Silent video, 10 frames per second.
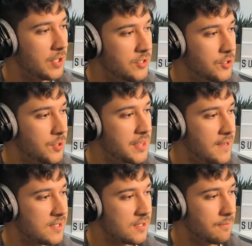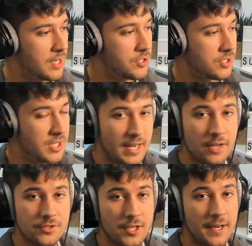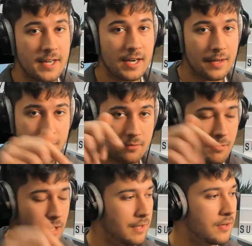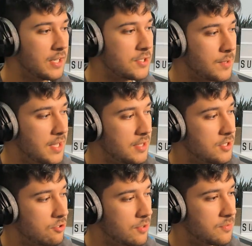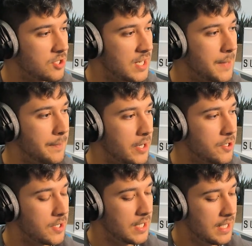enjoyed this. Make sure to check out Tiny11. I'll leave a link to it in the description down below.